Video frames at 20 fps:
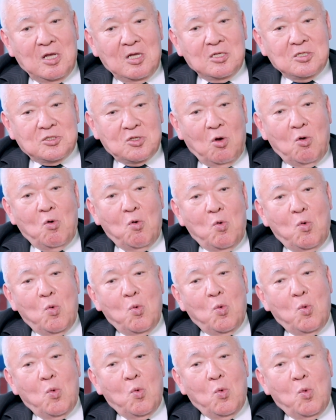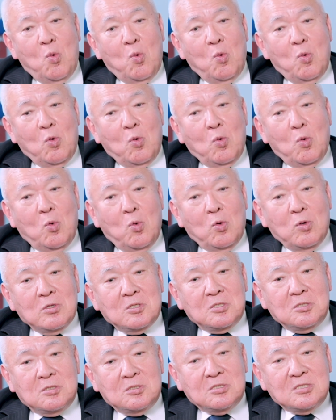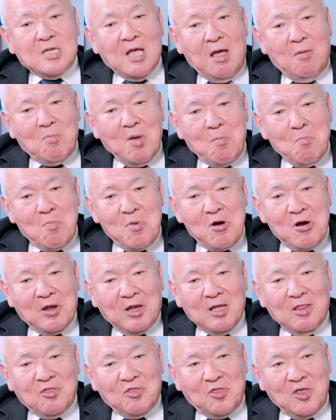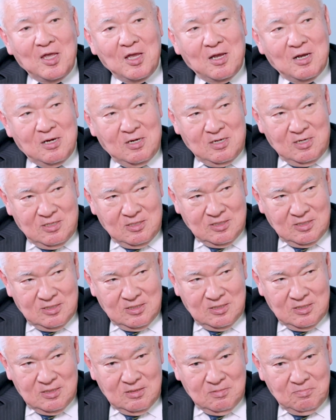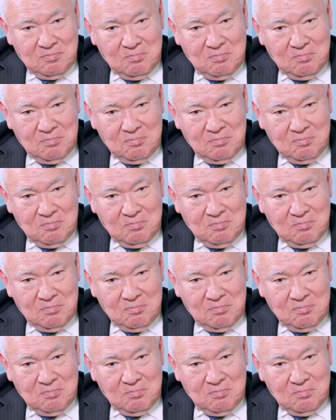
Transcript: So some American thinkers